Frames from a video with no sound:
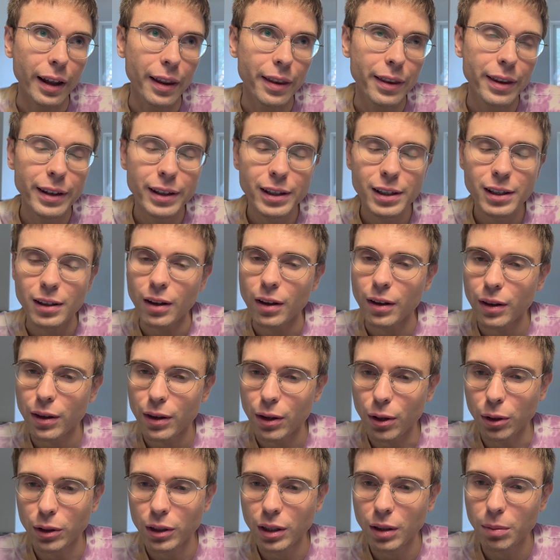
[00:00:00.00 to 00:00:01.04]
this
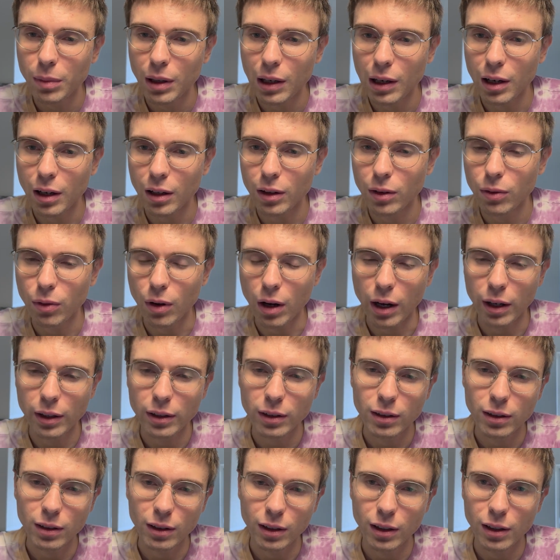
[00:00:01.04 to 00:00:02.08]
30 million
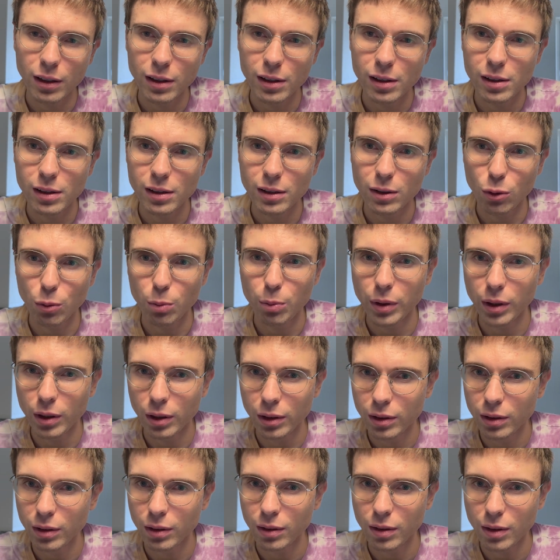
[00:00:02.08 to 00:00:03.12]
fund is to
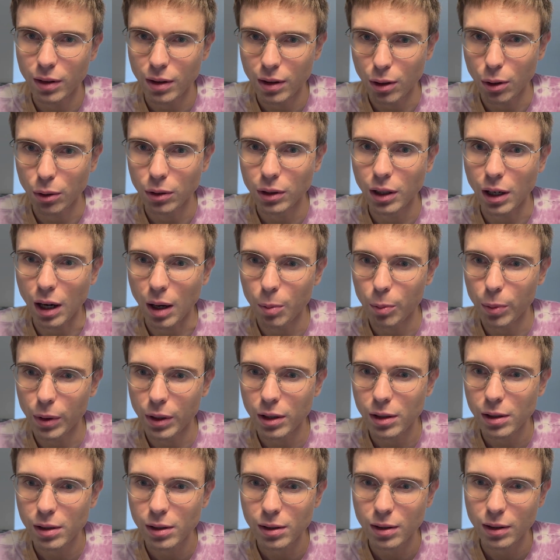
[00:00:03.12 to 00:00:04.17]
build 30
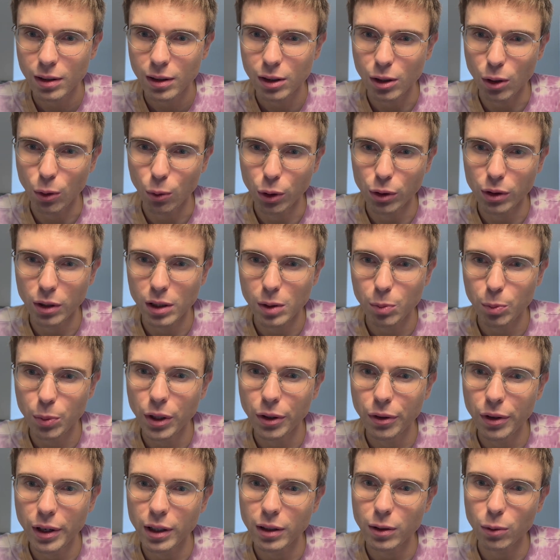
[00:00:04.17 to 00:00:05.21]
companies. So what is
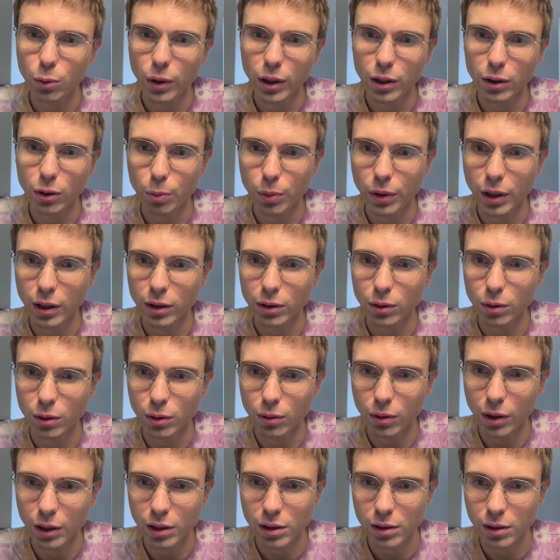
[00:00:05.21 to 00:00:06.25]
period when you plan to invest